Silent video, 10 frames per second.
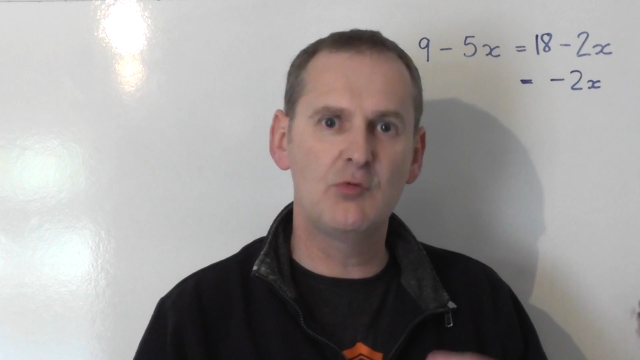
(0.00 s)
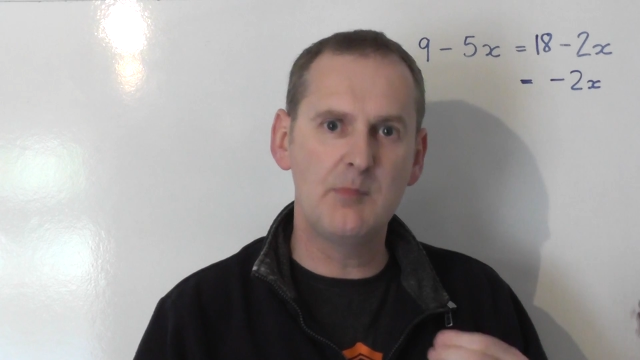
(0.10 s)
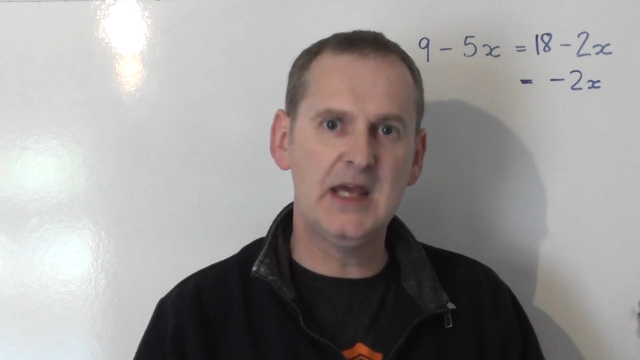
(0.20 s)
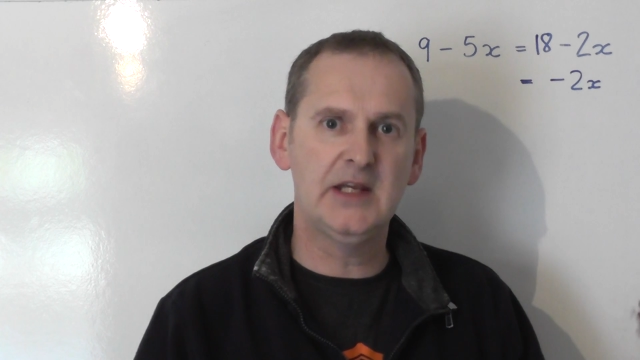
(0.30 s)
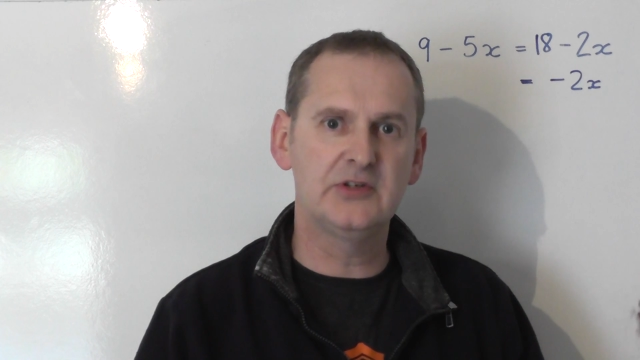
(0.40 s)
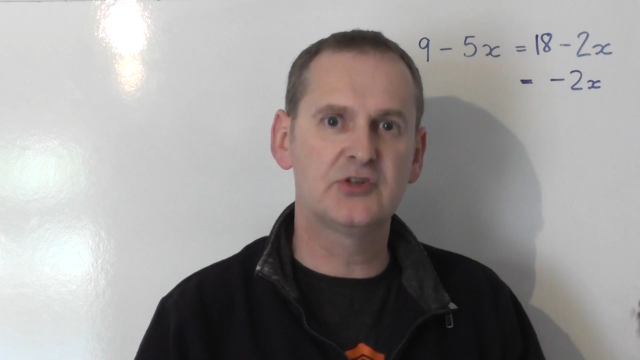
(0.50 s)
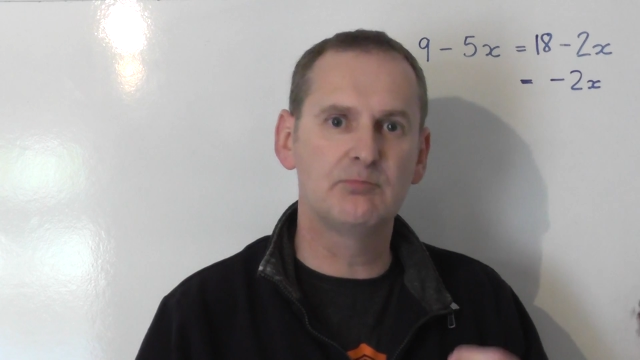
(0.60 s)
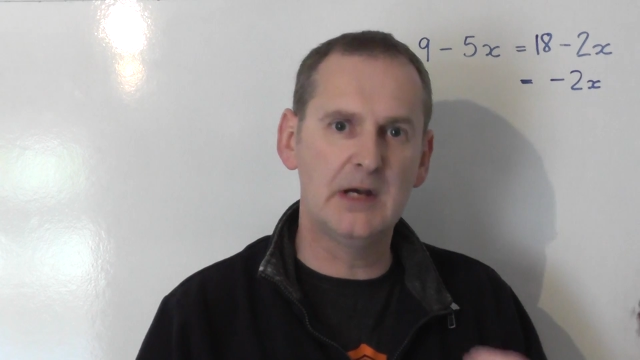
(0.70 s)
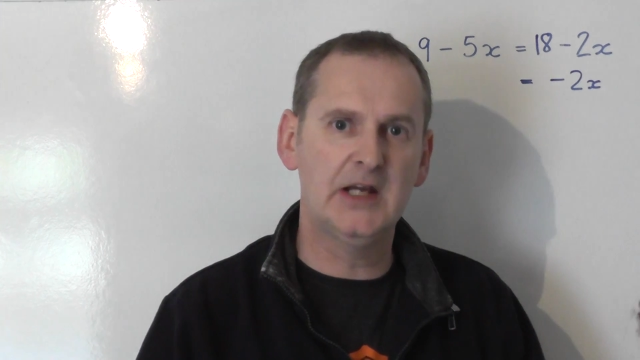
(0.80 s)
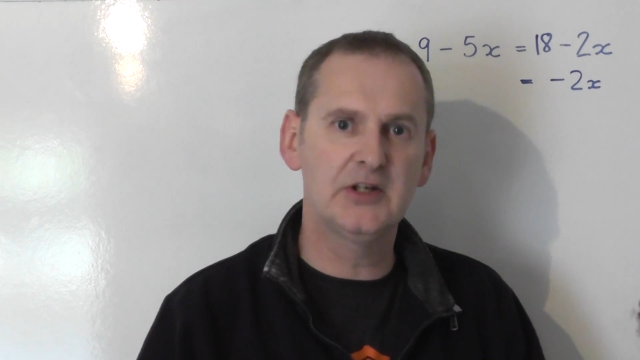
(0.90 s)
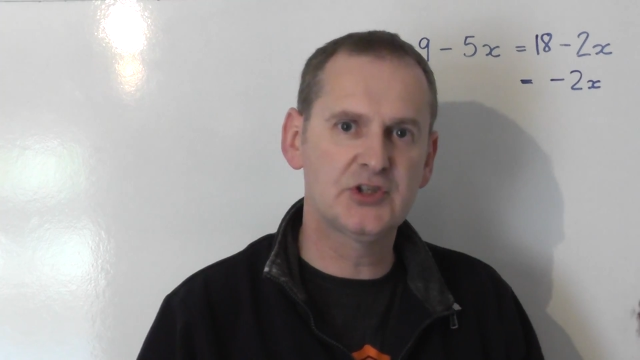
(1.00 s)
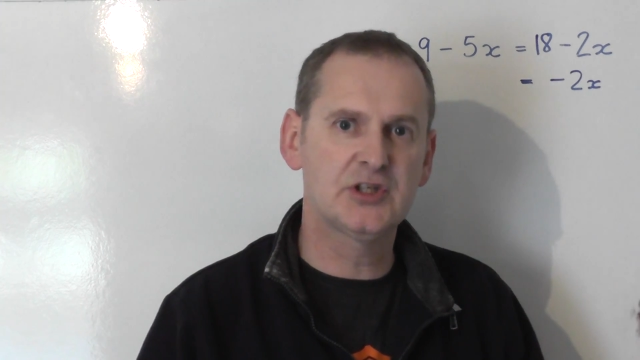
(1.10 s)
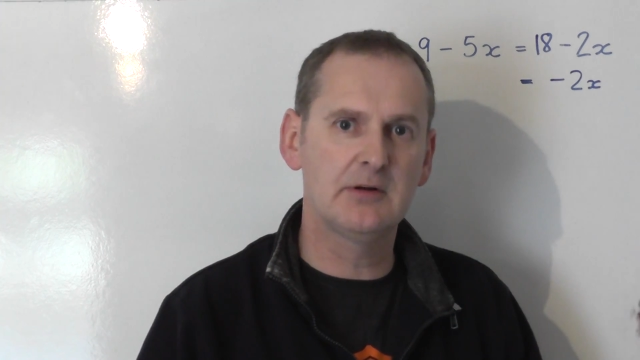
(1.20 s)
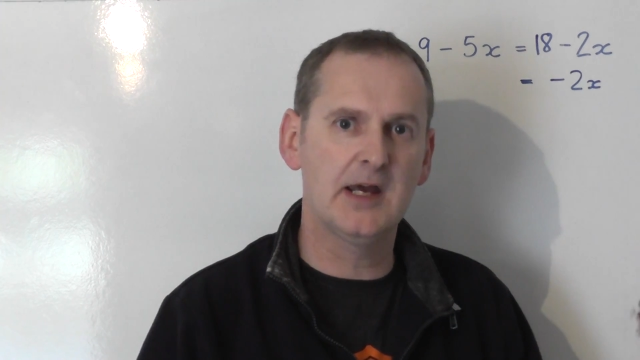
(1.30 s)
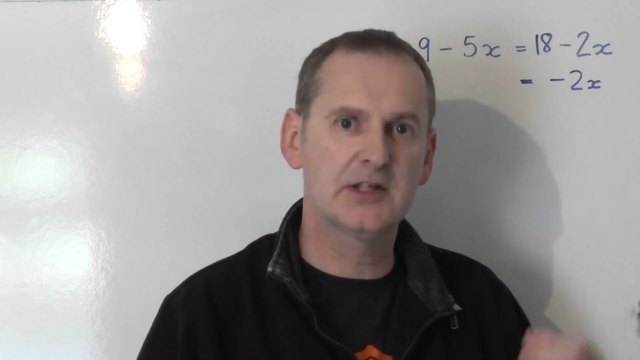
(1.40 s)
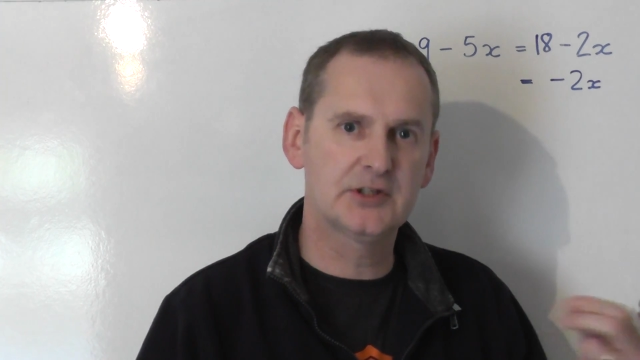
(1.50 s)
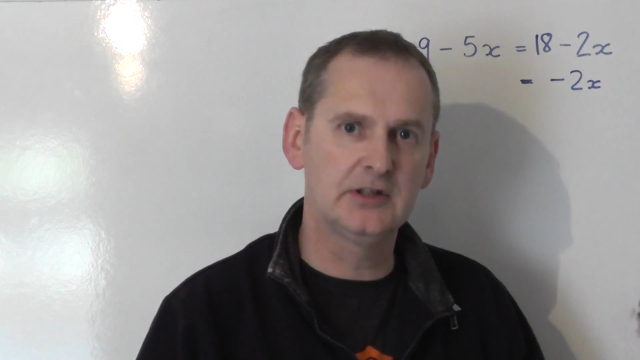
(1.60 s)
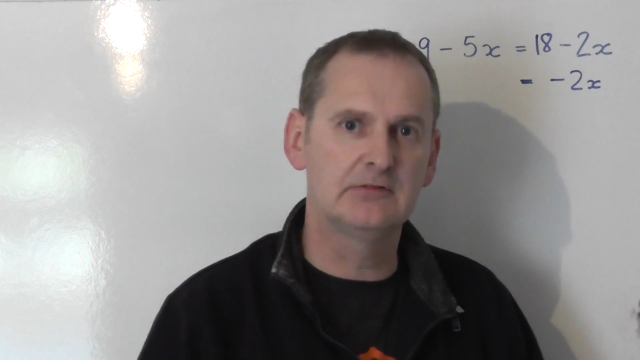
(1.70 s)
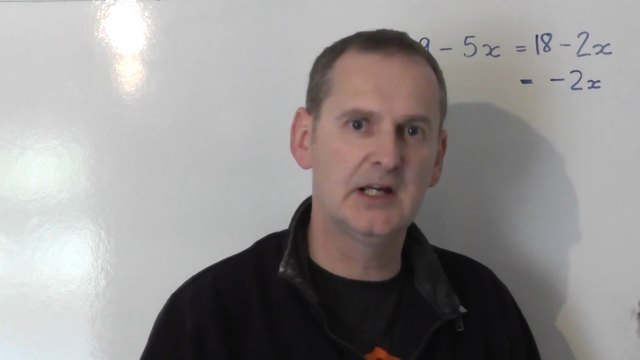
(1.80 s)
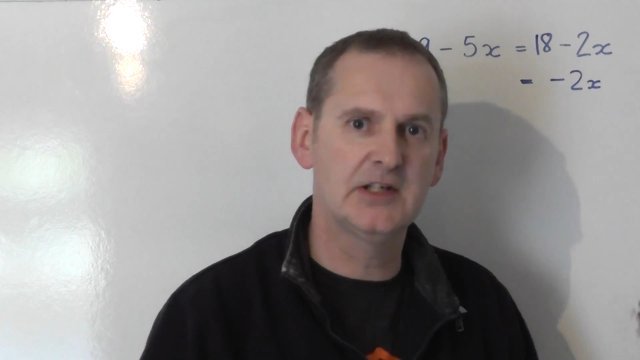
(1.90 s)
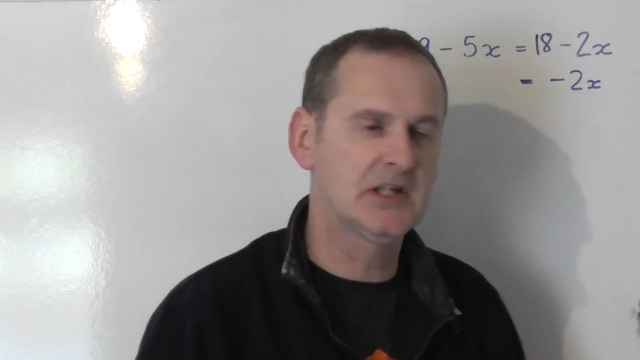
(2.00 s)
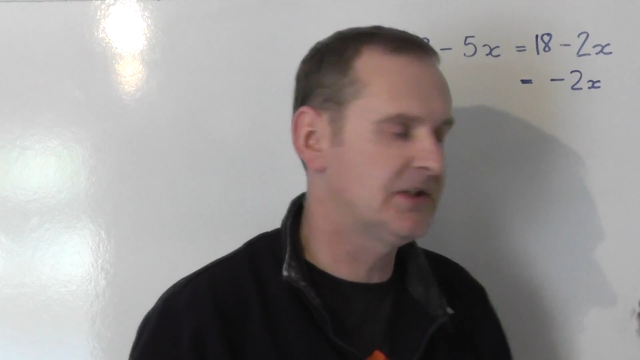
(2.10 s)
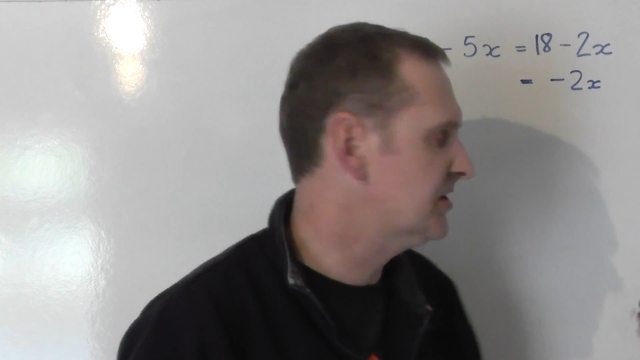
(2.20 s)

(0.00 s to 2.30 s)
remains minus 2x on the right hand